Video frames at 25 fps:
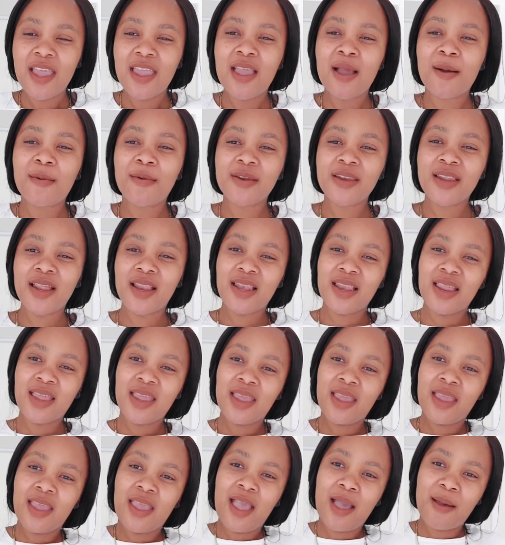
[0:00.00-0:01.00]
Yabona
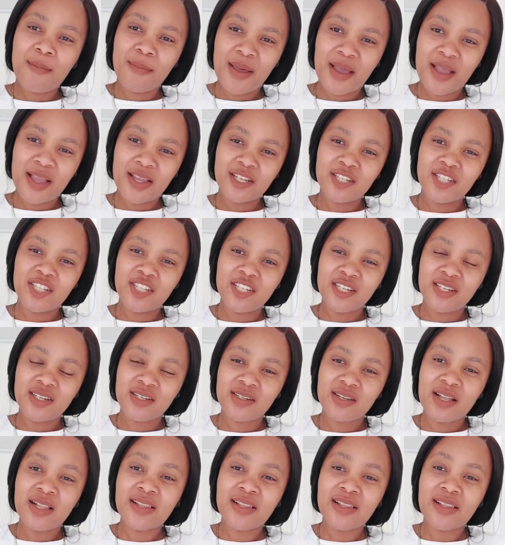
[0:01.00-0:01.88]
le ihamba kanje,